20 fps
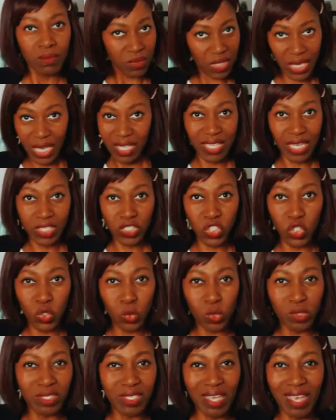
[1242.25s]
get that
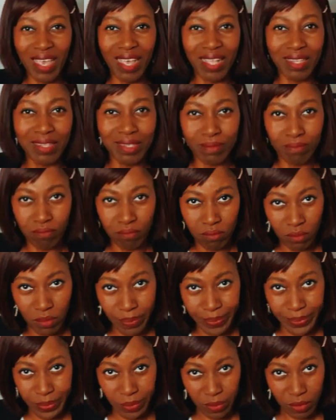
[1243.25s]
soul to hell.
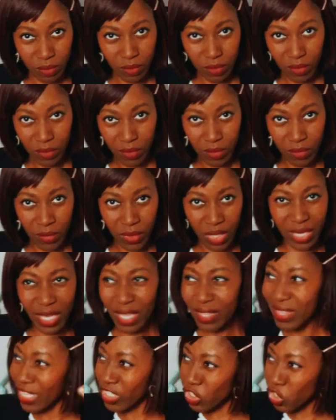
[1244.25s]

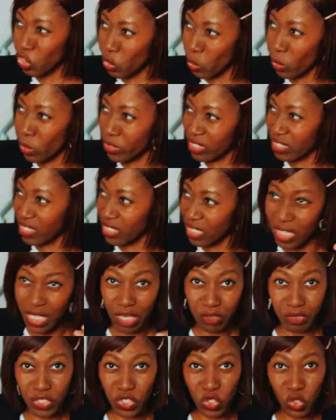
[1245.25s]
Get that soul to say
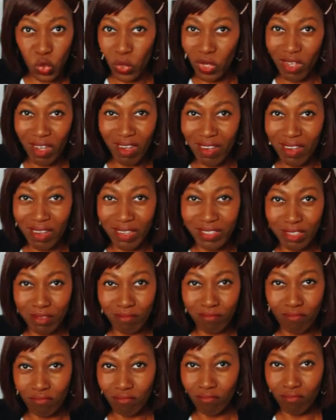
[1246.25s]
there is no God
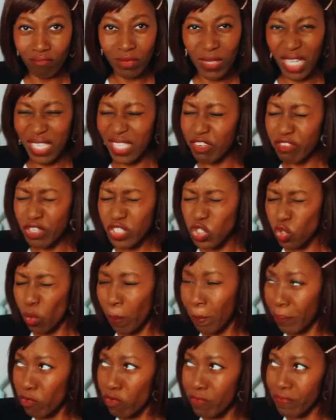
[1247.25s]
and there is no
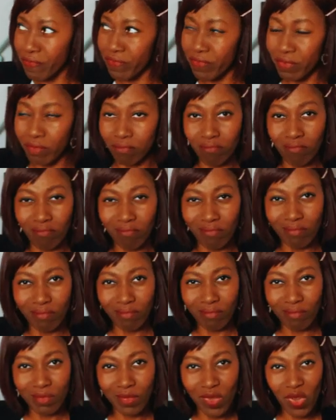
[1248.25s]
proof.
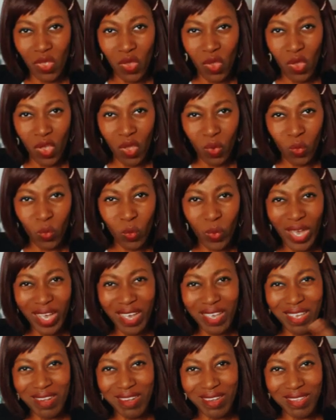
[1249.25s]

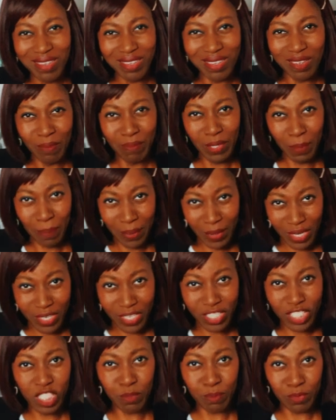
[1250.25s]
While people in
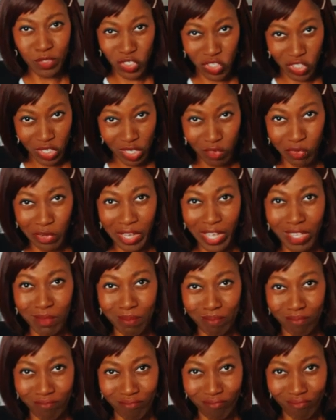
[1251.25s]
the spiritual
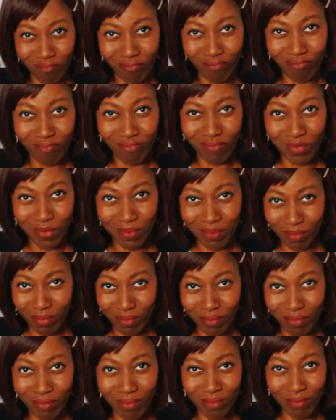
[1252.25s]
realm,
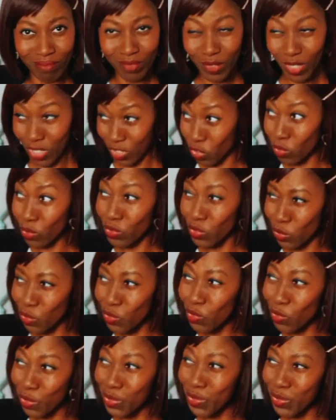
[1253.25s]
because those who
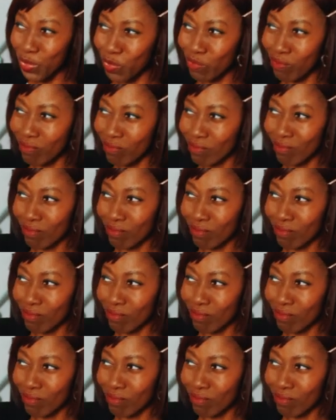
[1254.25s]
know,